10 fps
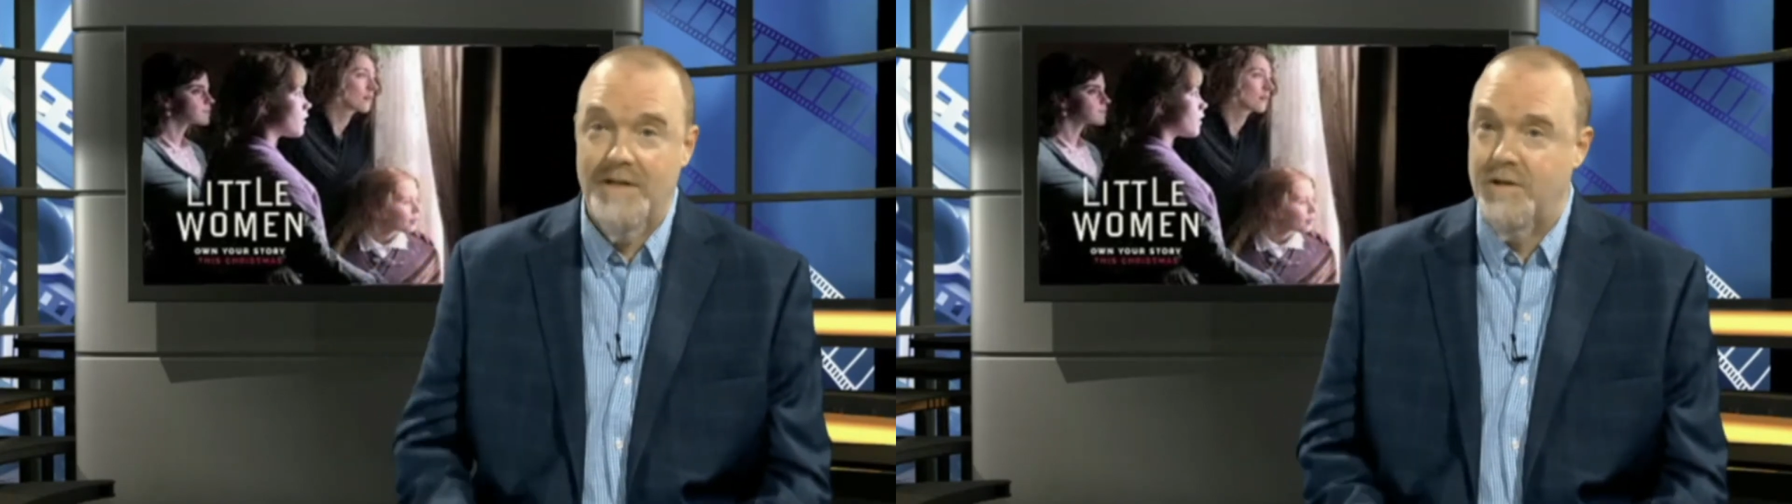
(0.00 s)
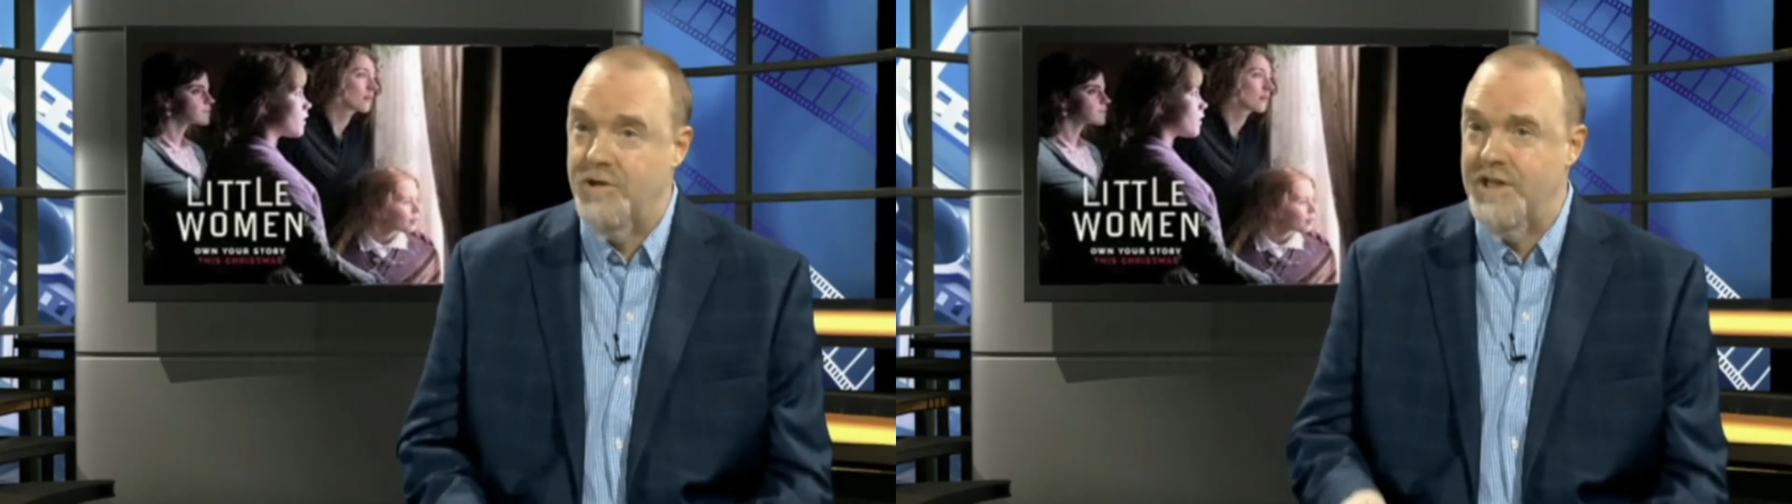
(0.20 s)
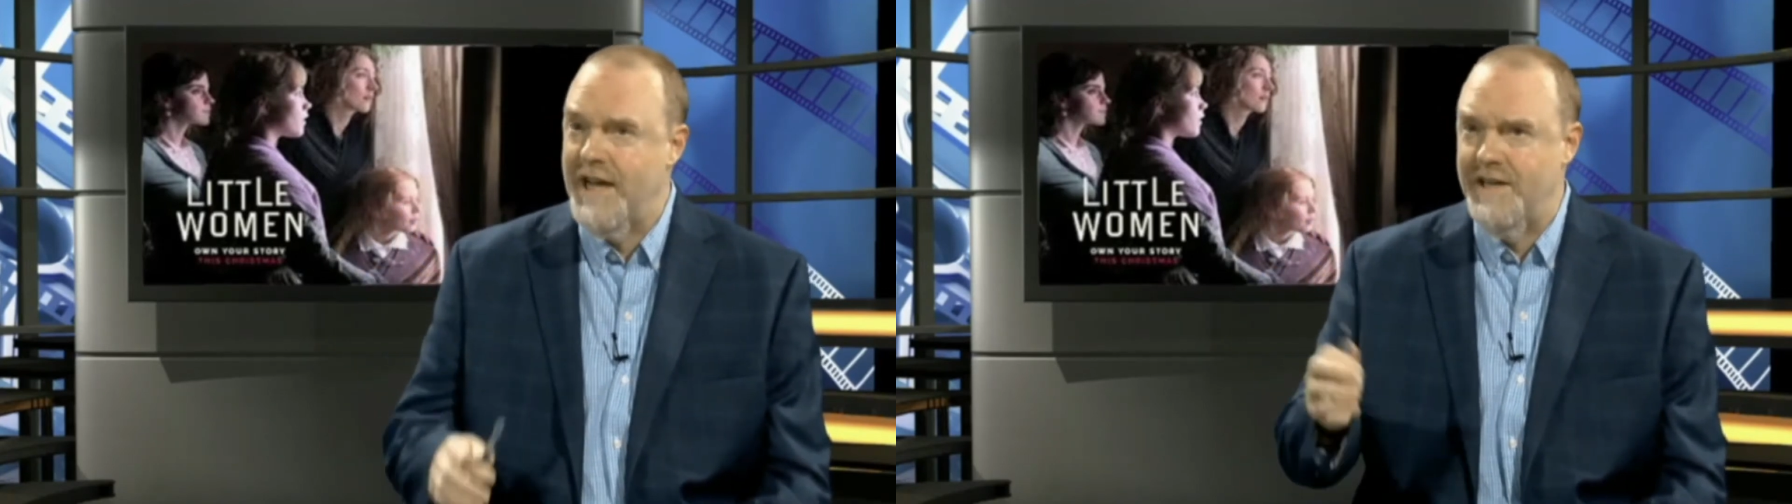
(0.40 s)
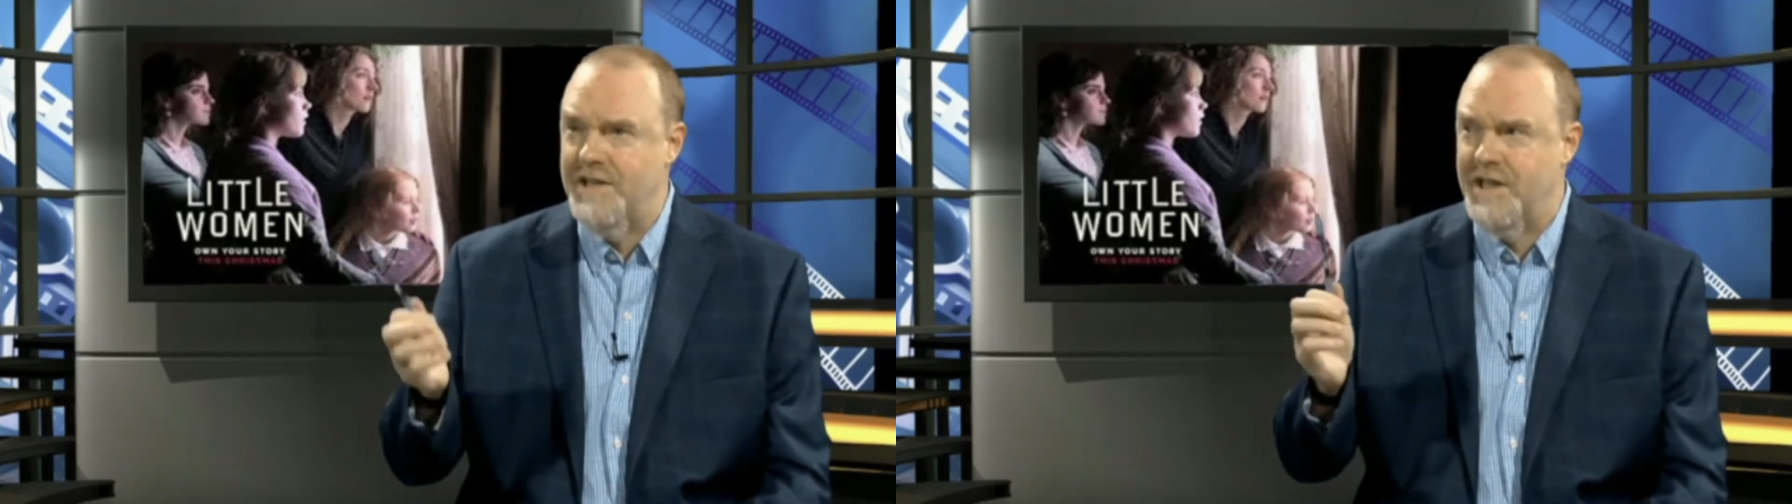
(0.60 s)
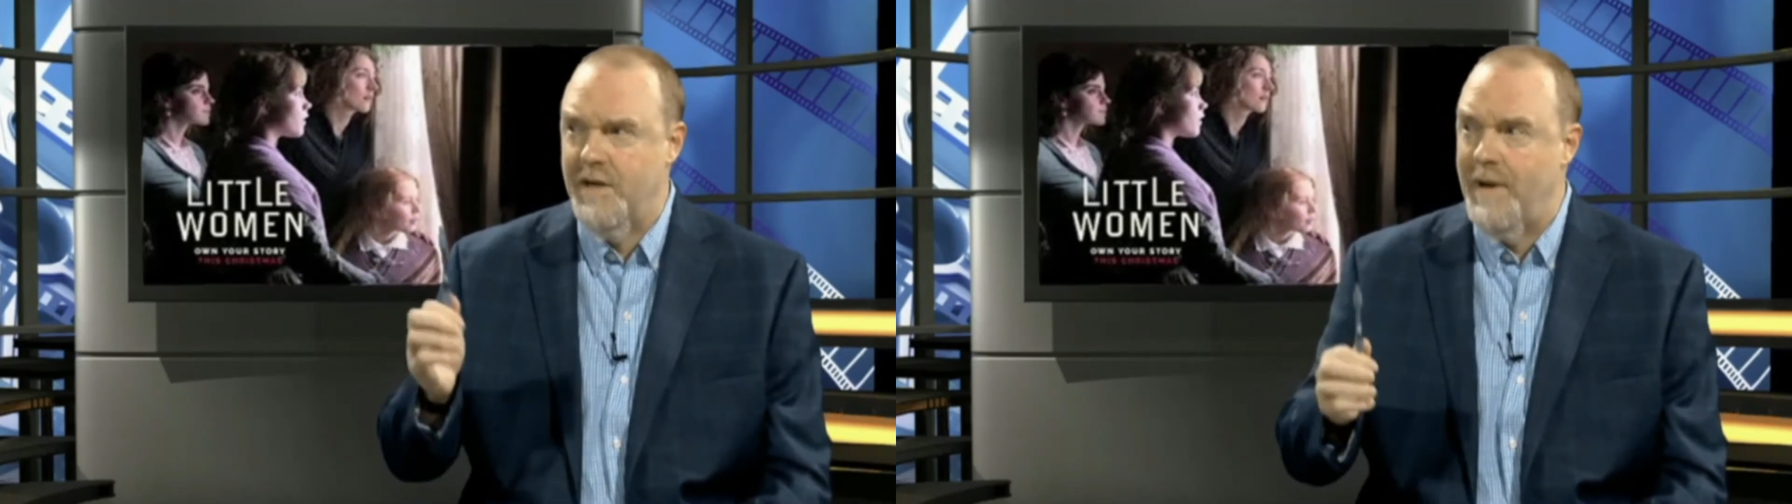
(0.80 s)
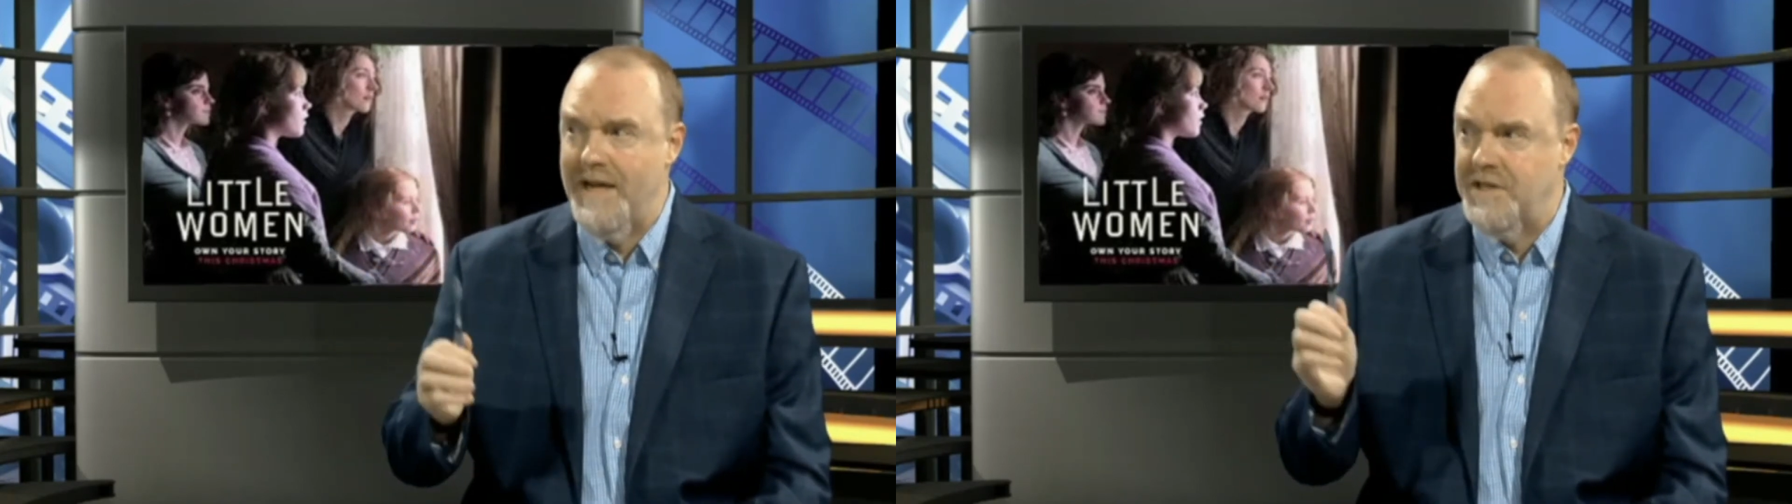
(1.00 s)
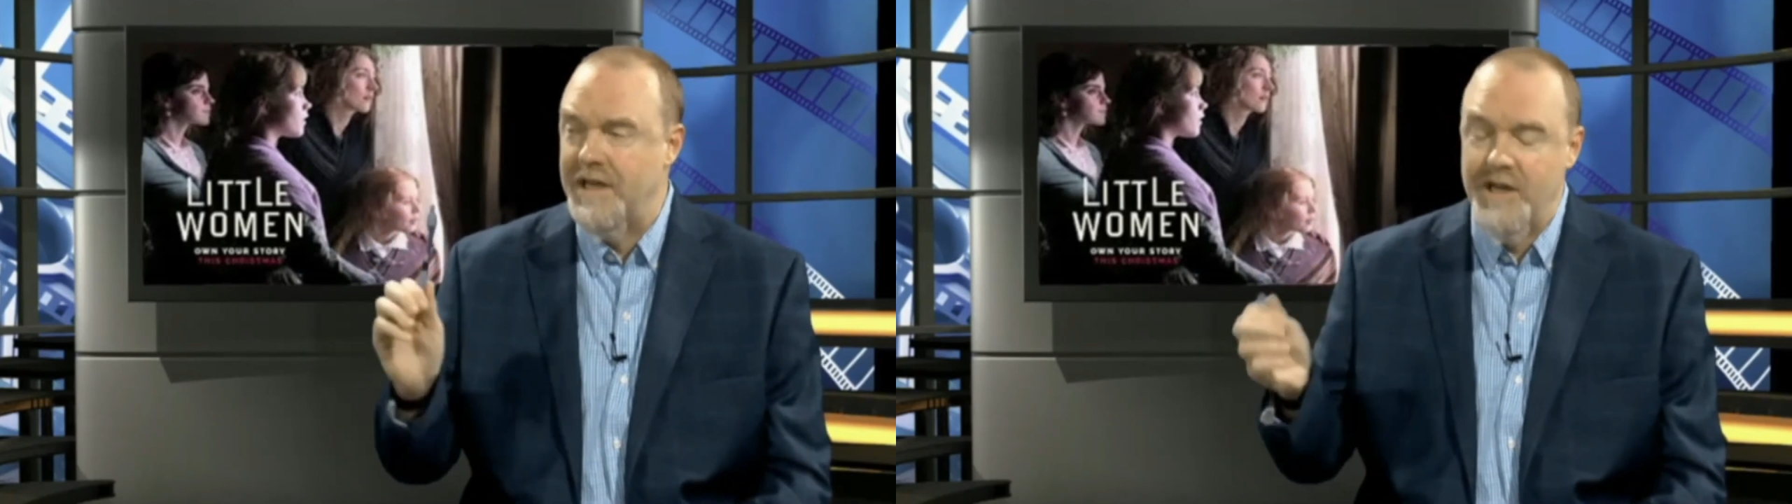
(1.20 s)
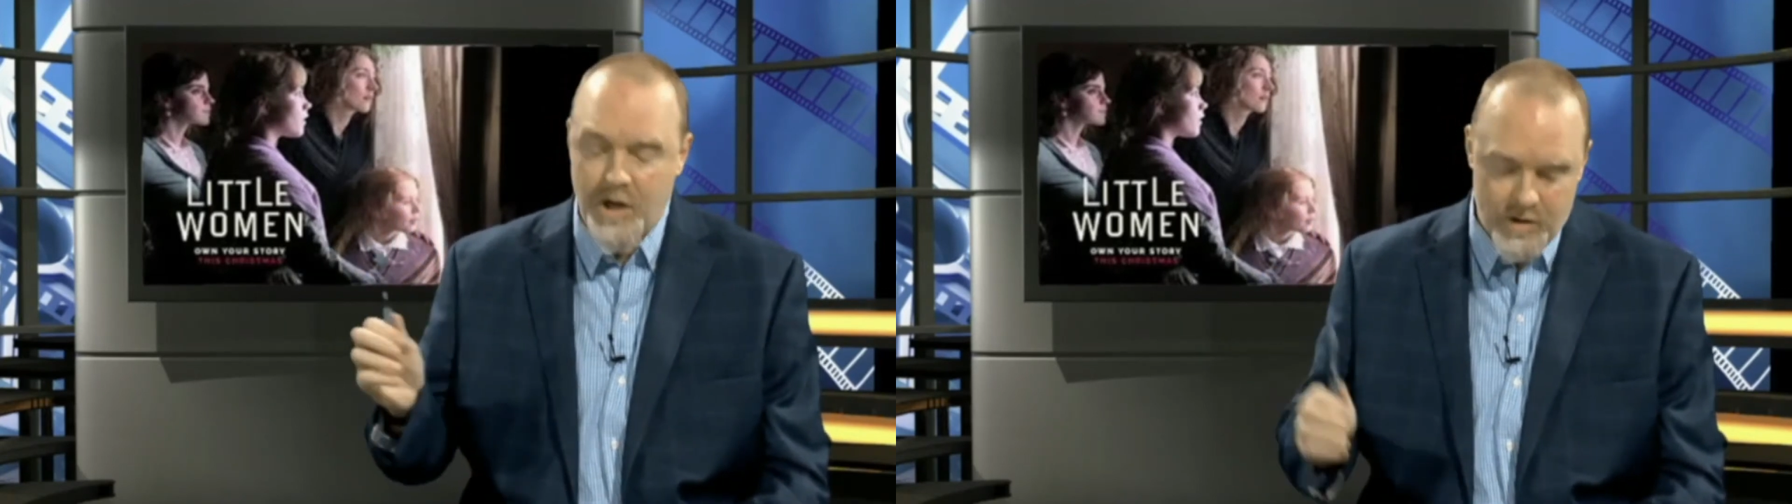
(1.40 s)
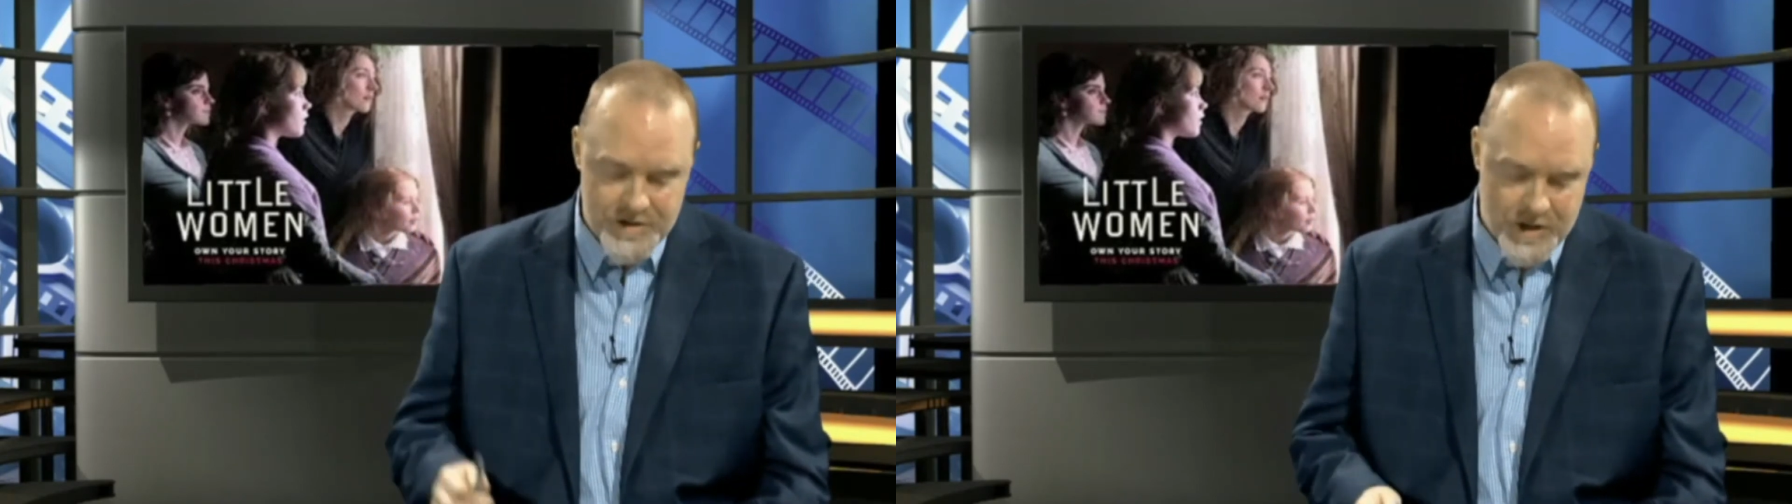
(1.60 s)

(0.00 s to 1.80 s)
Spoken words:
So she's had just an amazing year.